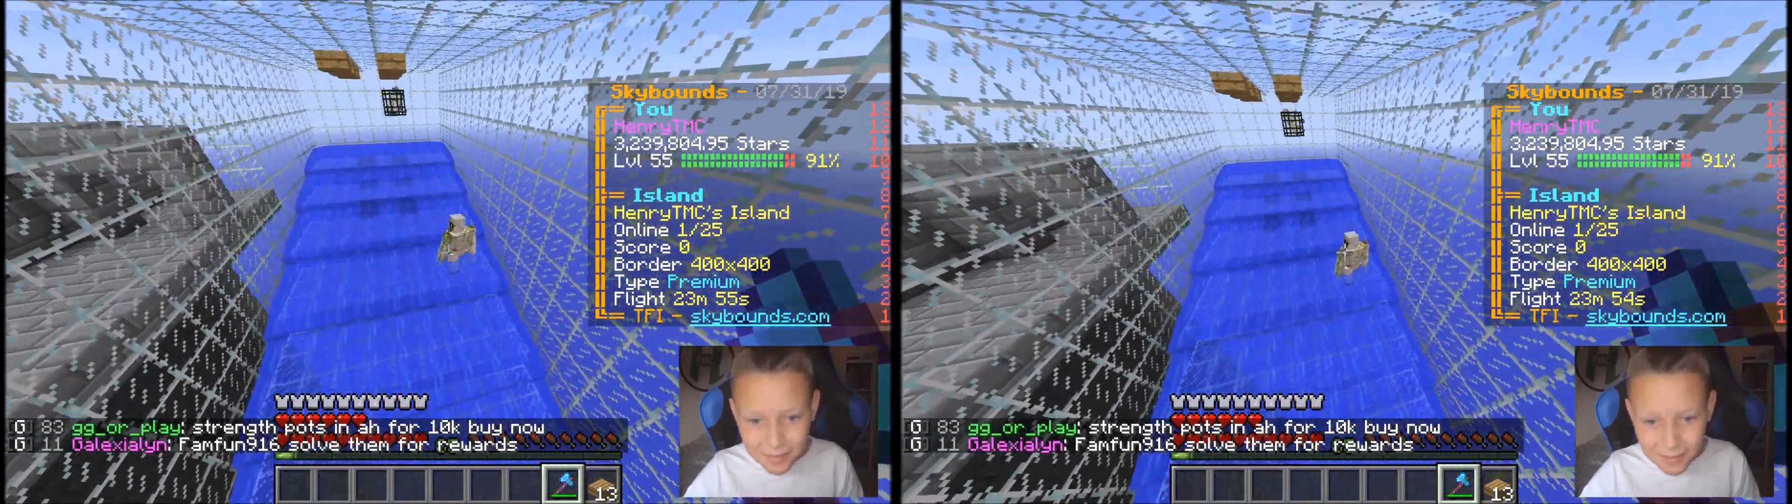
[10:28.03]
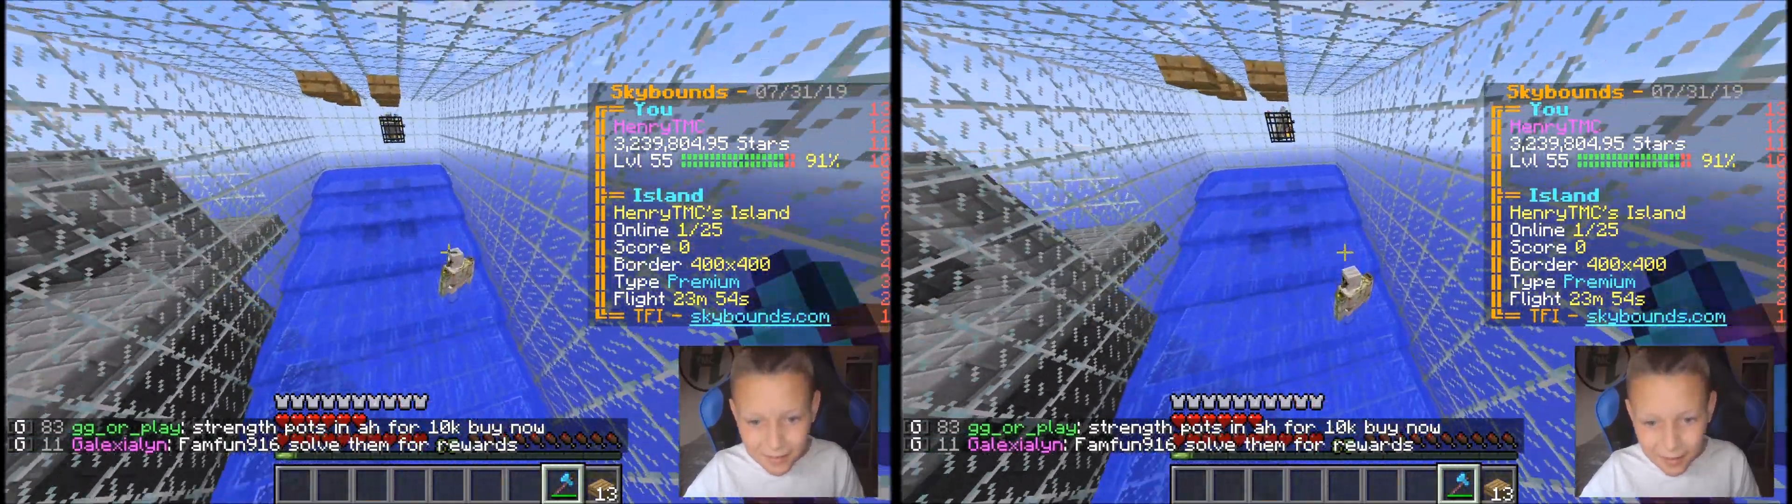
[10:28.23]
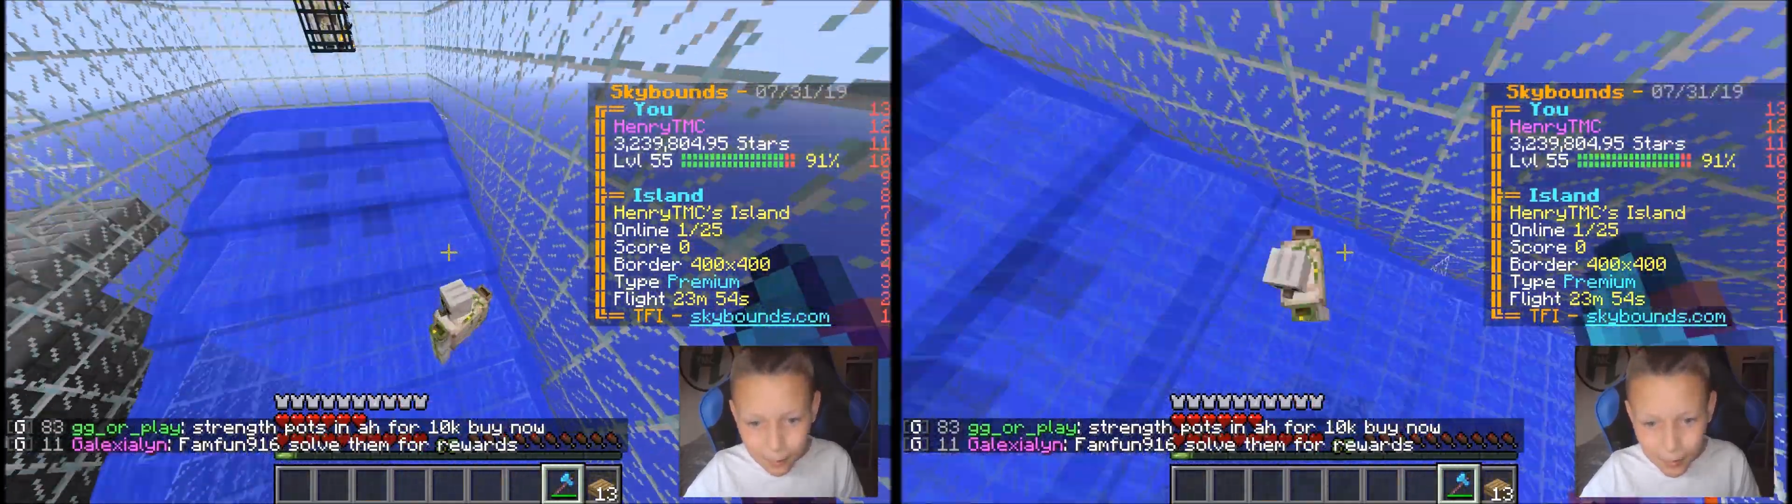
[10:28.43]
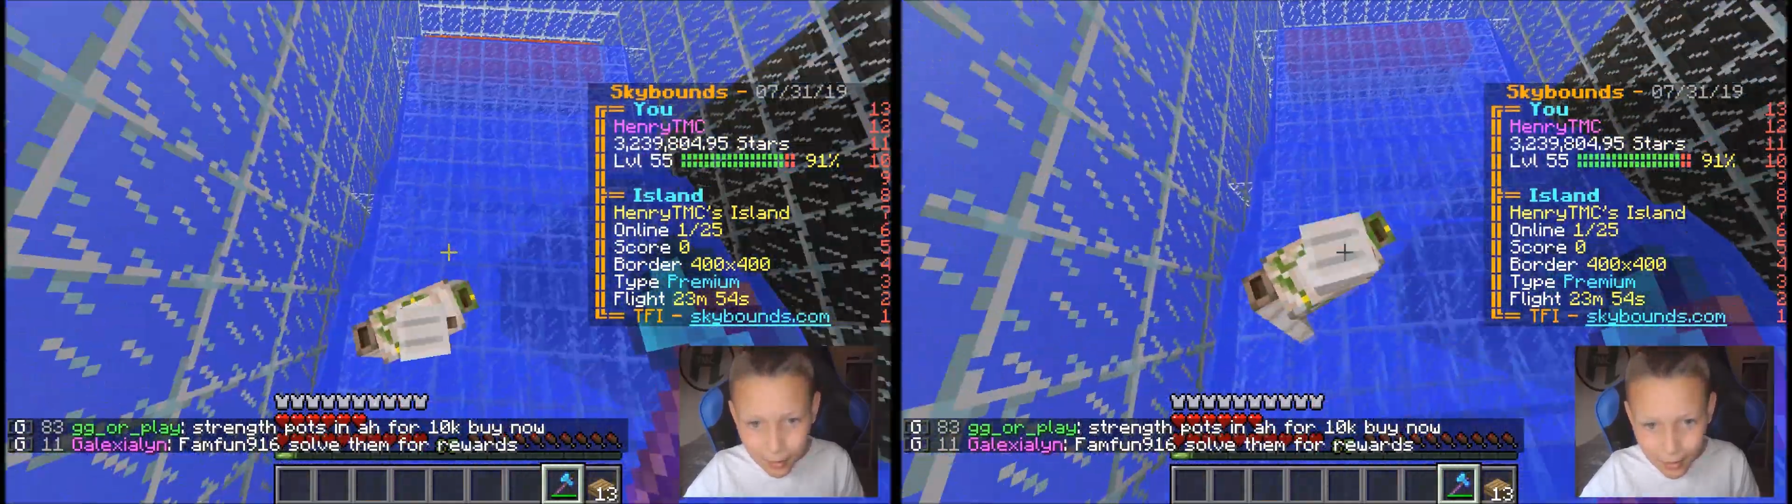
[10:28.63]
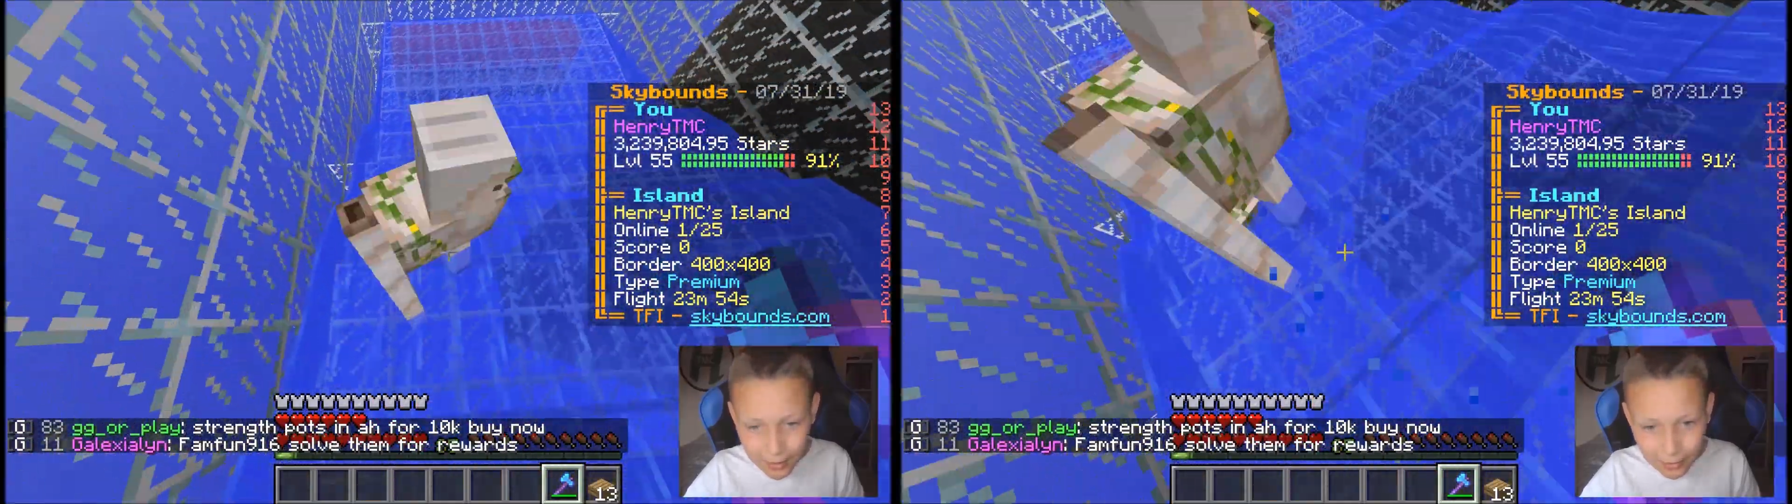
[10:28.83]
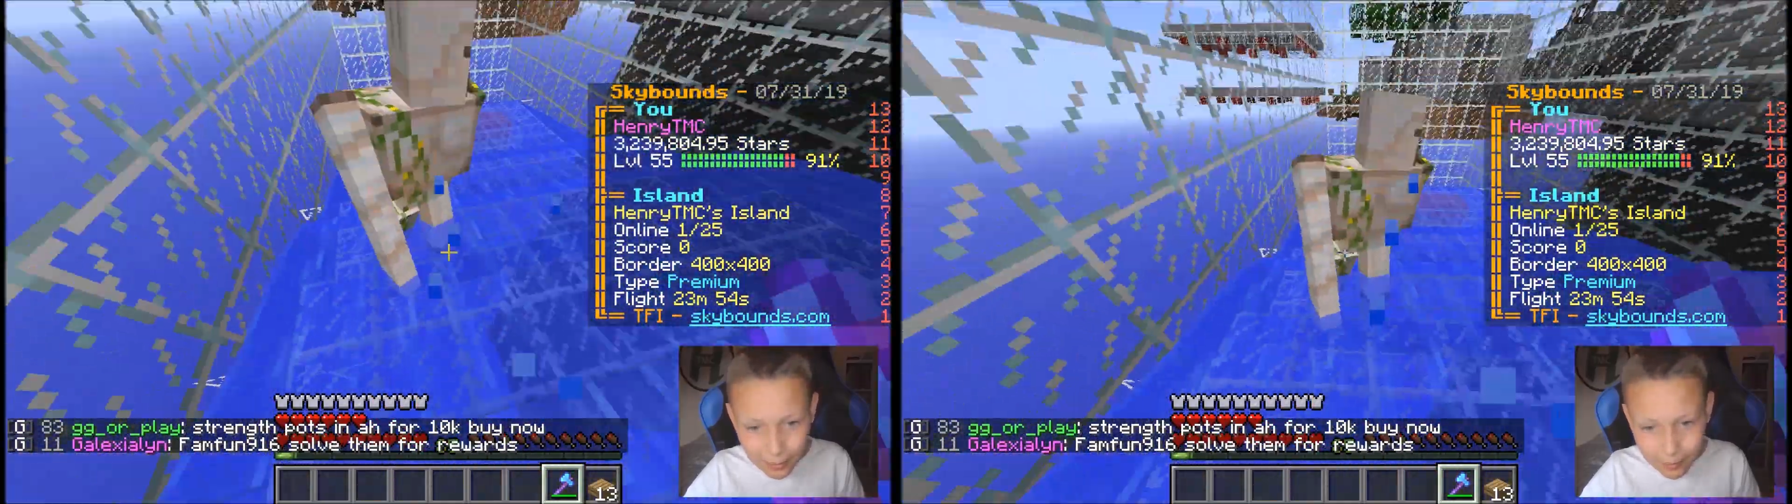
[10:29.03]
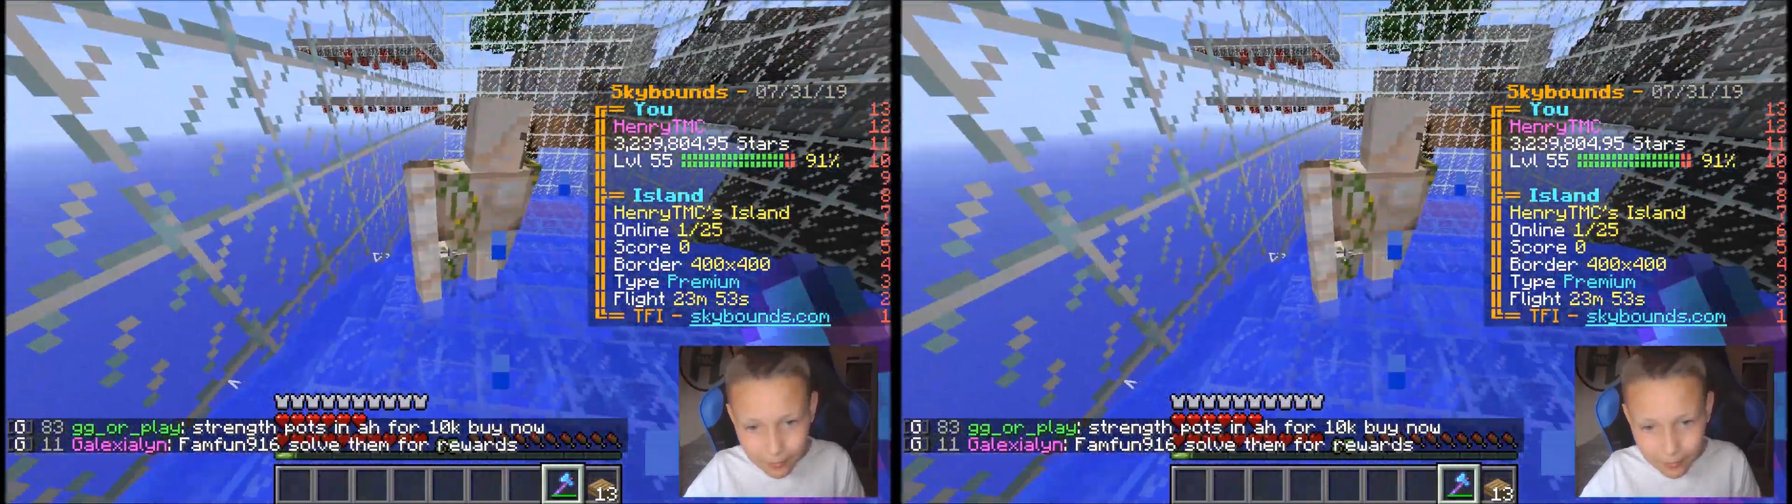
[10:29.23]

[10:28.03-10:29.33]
come on iron golem